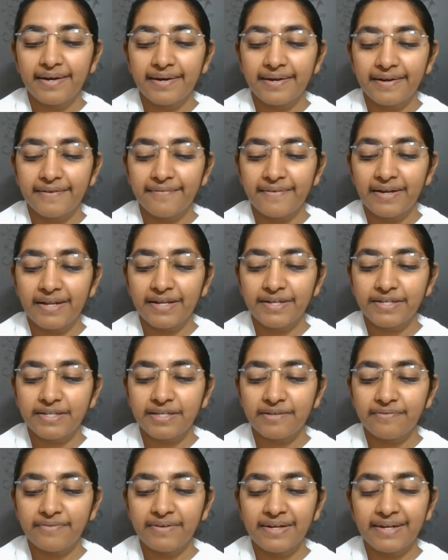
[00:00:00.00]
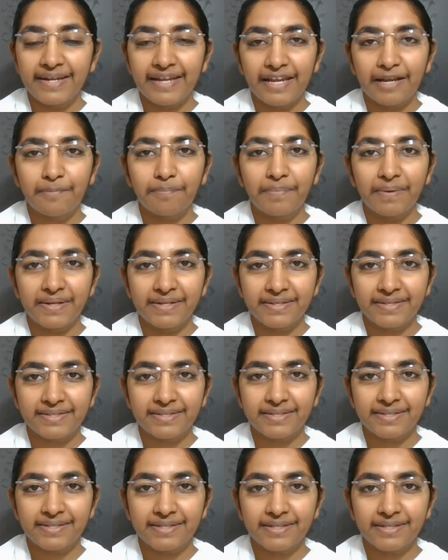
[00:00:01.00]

revelation will take place.